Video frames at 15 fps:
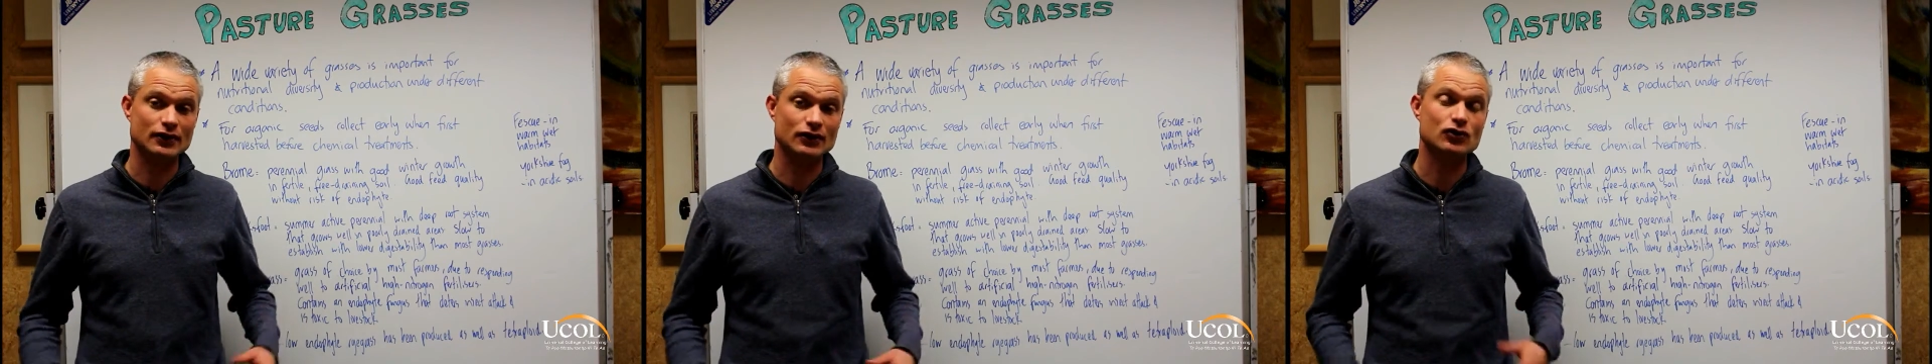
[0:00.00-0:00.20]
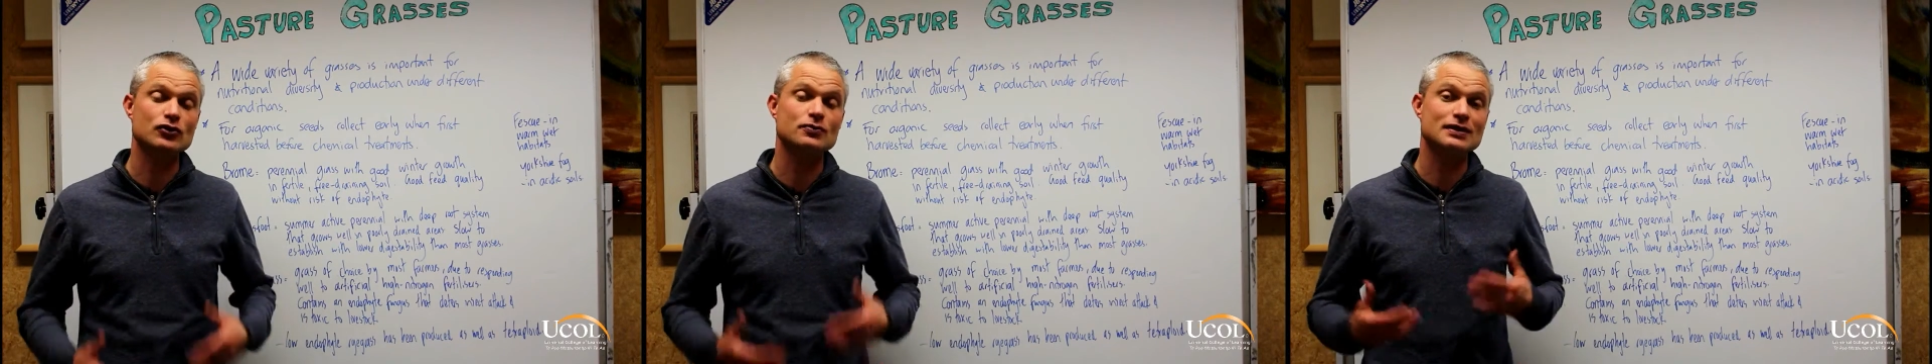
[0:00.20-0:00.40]

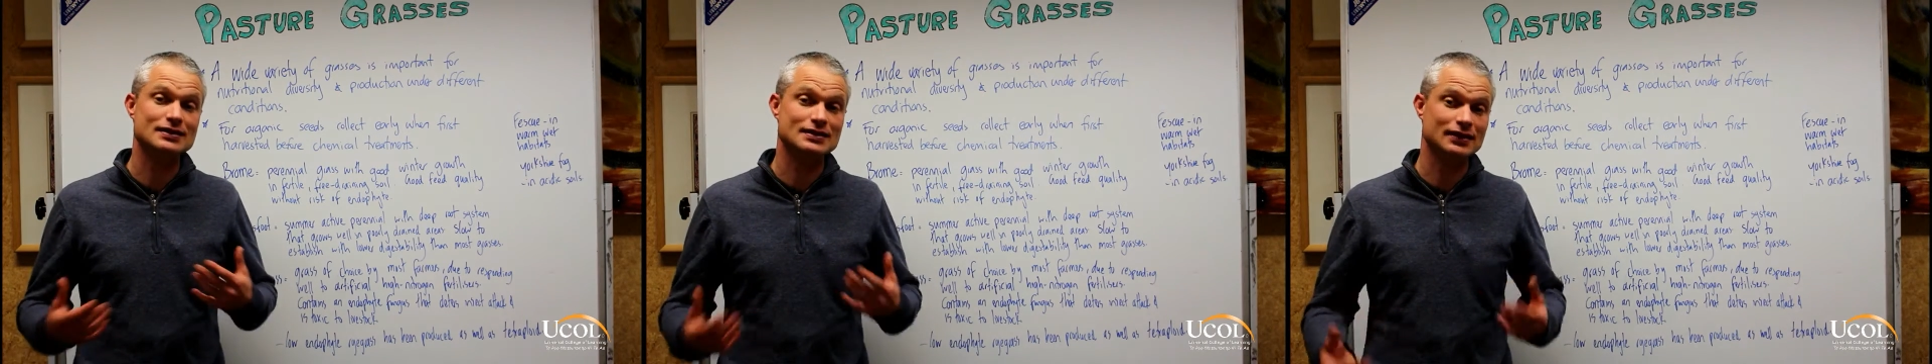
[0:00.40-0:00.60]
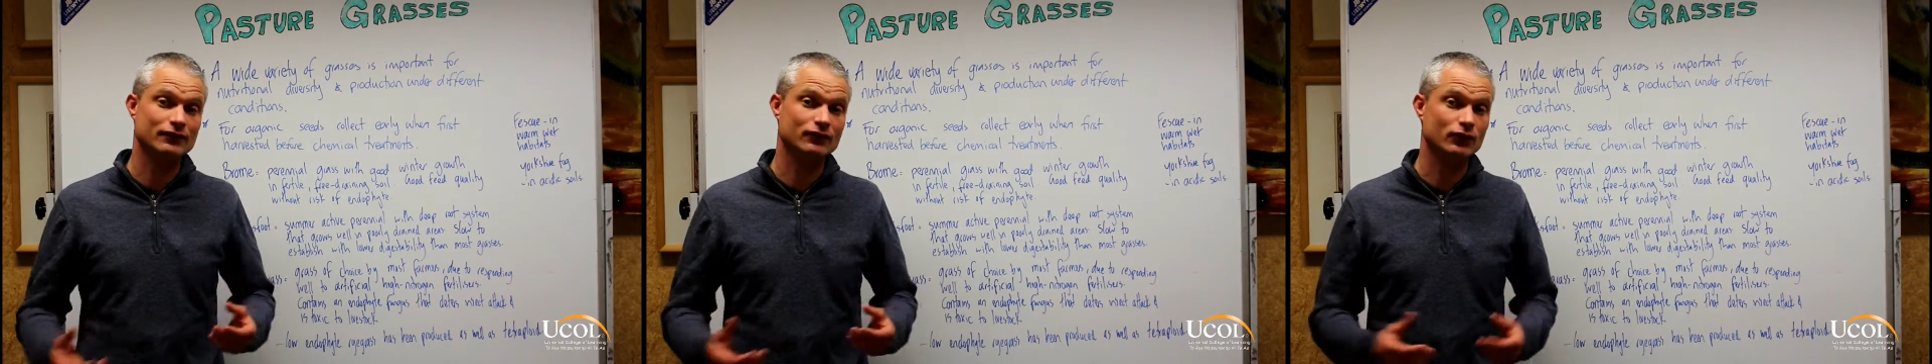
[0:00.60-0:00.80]

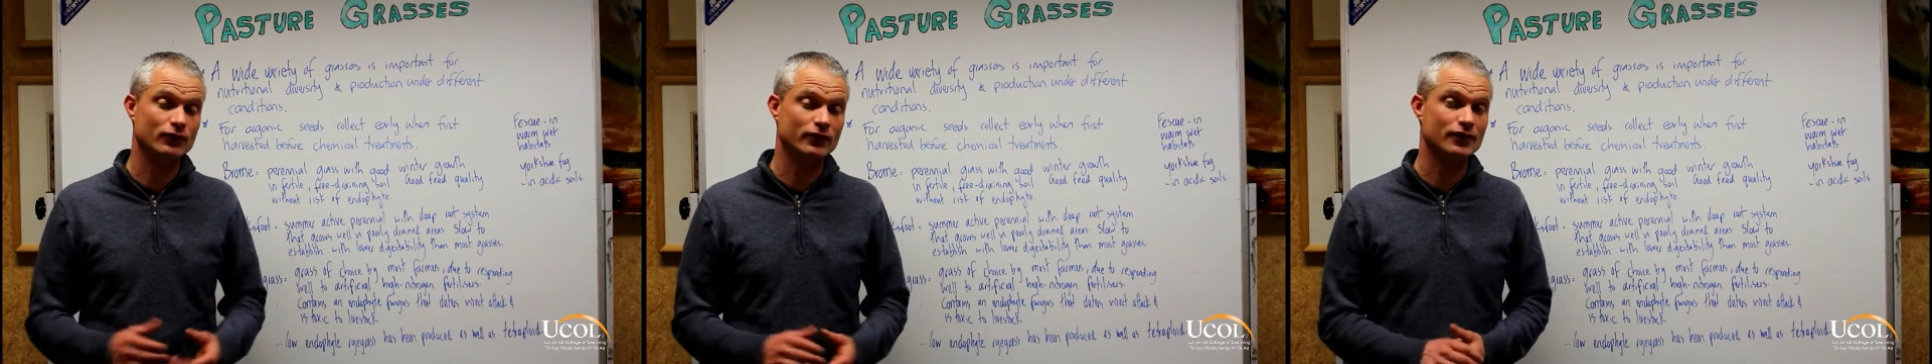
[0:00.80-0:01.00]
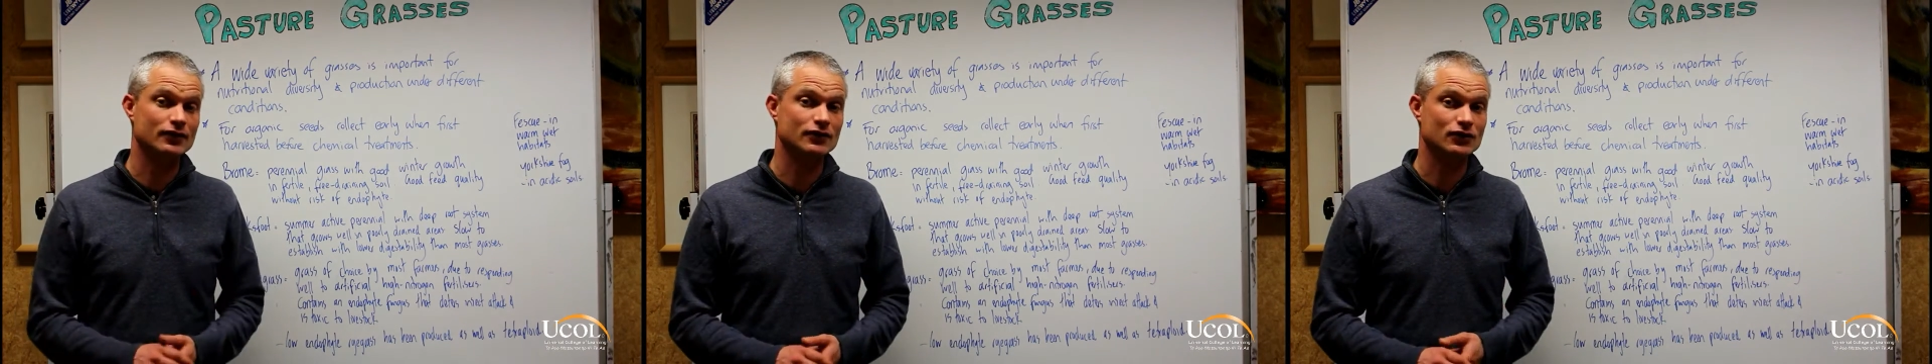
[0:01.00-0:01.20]
humus level
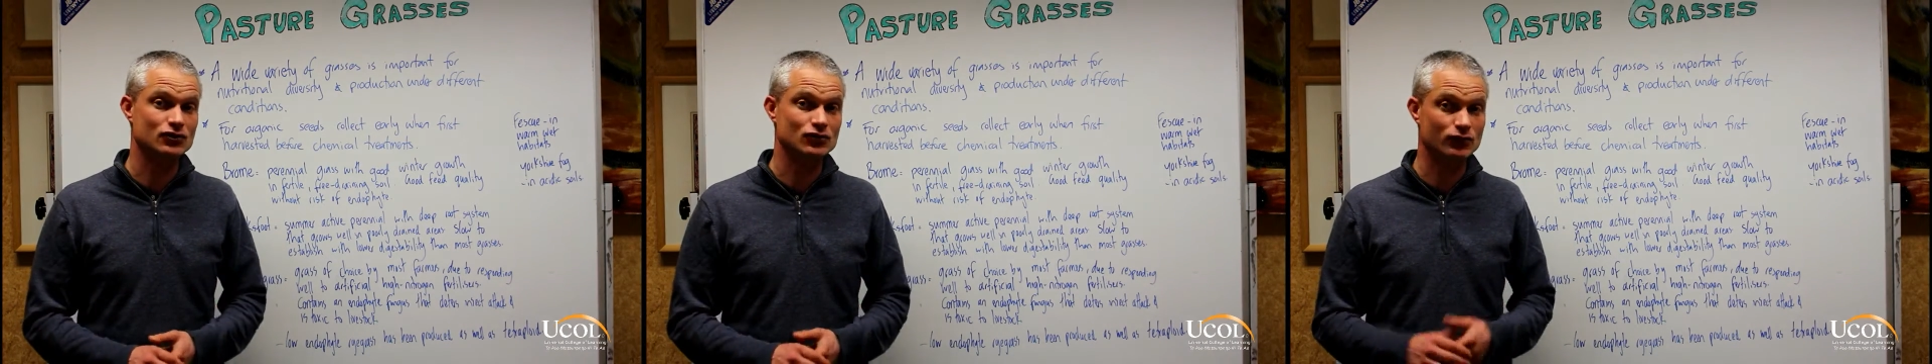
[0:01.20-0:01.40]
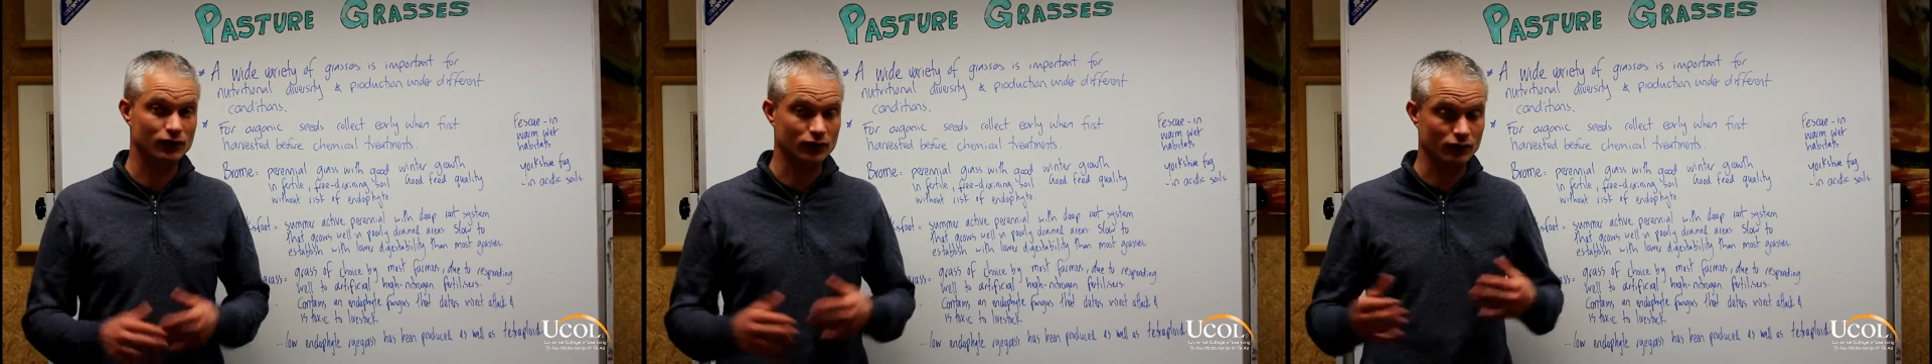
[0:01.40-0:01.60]
within the
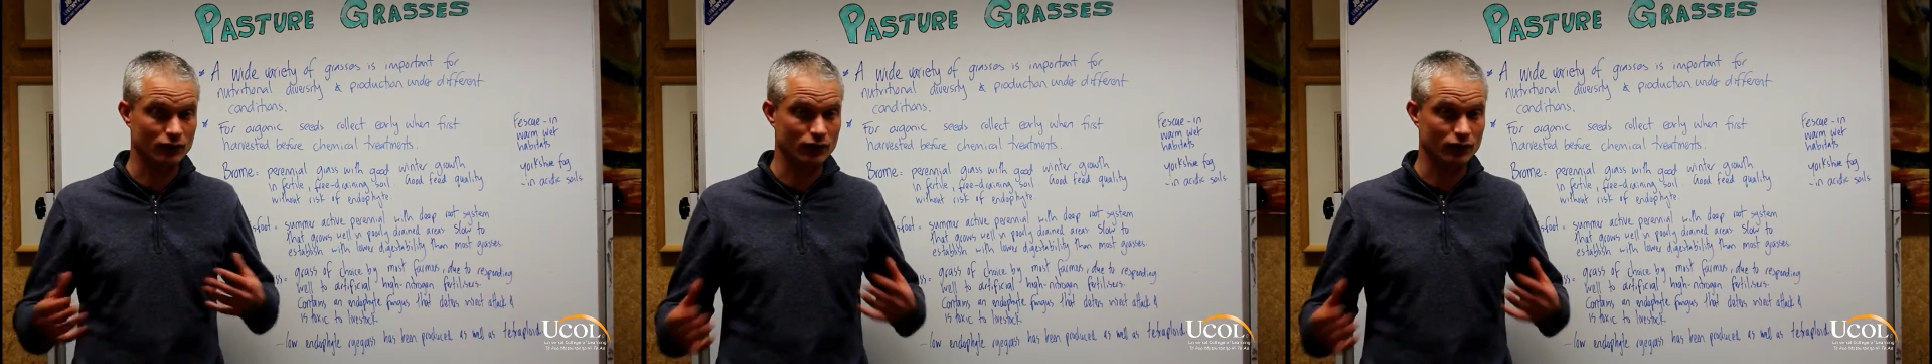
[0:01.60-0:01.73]
soil,